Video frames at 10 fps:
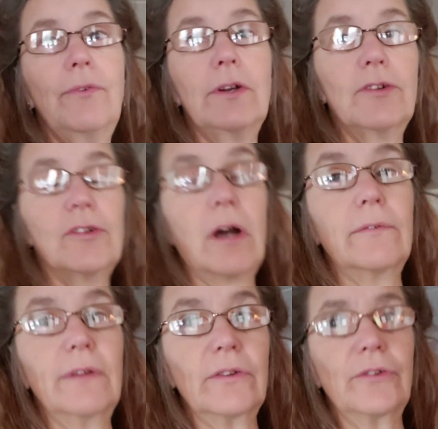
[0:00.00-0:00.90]
finish
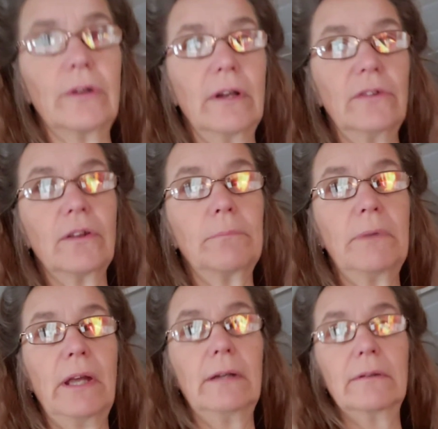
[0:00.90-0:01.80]
off yesterday's
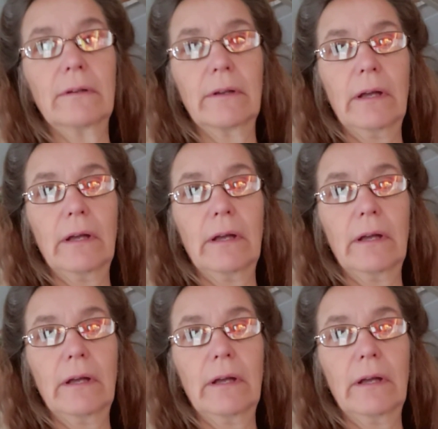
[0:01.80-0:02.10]
update.